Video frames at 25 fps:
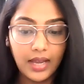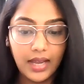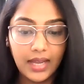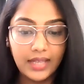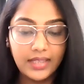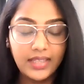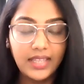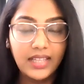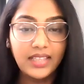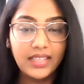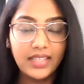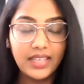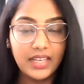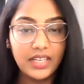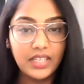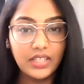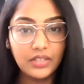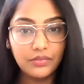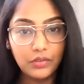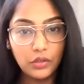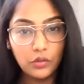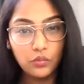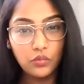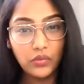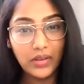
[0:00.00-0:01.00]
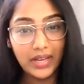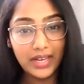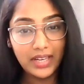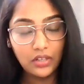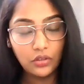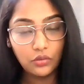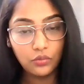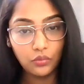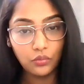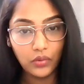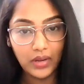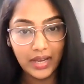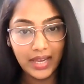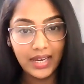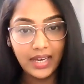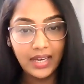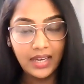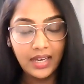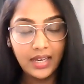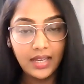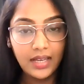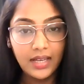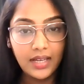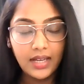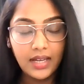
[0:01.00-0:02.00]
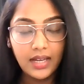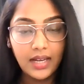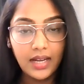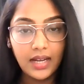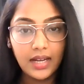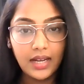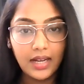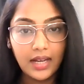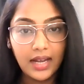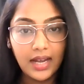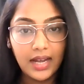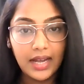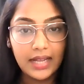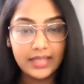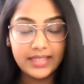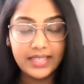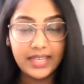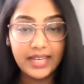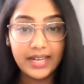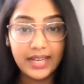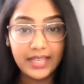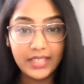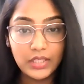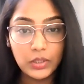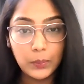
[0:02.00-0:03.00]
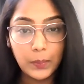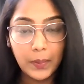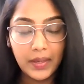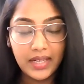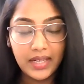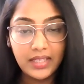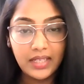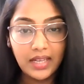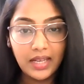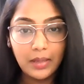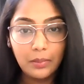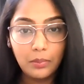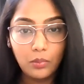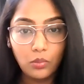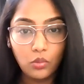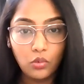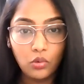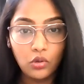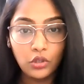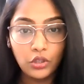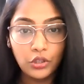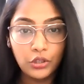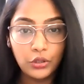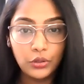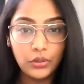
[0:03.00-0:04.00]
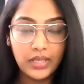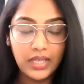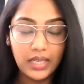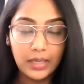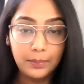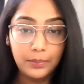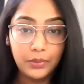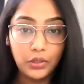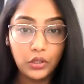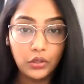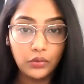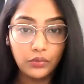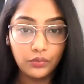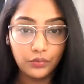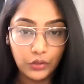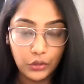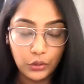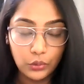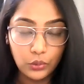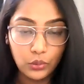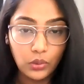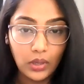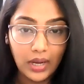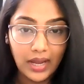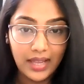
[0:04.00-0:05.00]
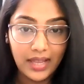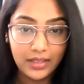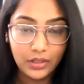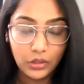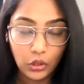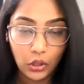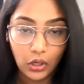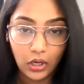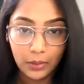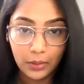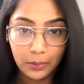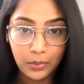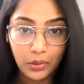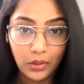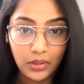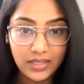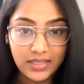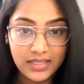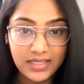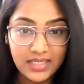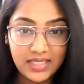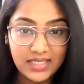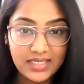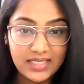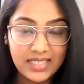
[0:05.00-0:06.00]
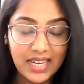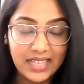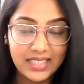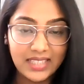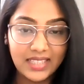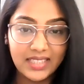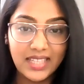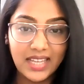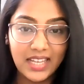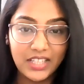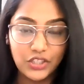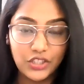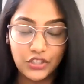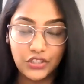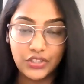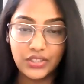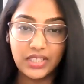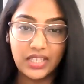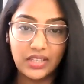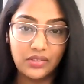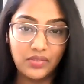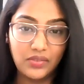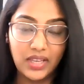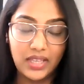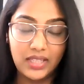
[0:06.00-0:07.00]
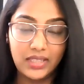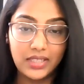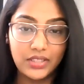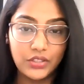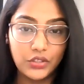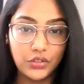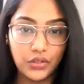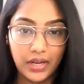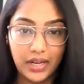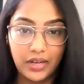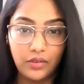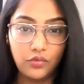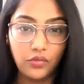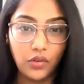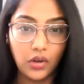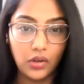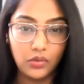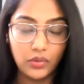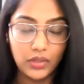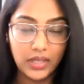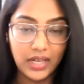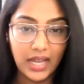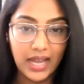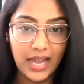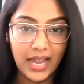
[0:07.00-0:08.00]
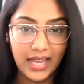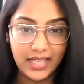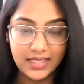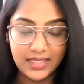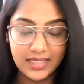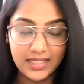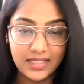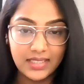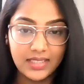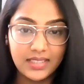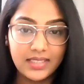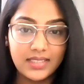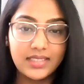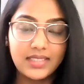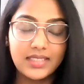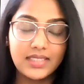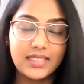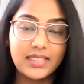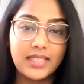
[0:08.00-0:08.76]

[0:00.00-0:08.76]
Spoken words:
I think the interview went well. They're expecting more to keep your view and thought process rather than just giving the straightforward answers.